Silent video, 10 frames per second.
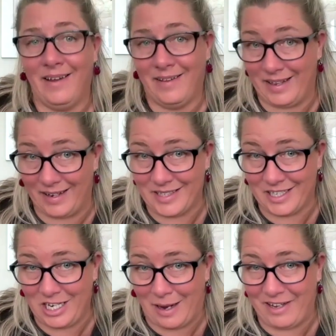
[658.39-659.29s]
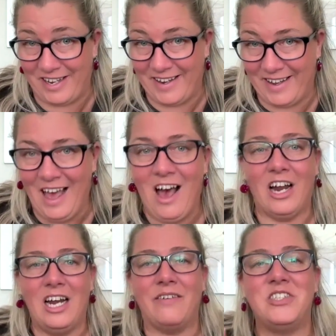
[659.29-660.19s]
that is Kajabi. I'd
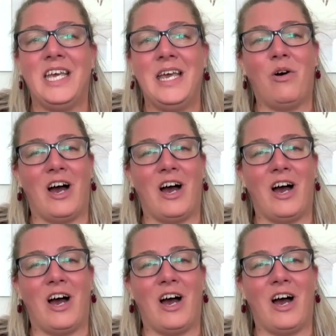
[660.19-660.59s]
love to hear what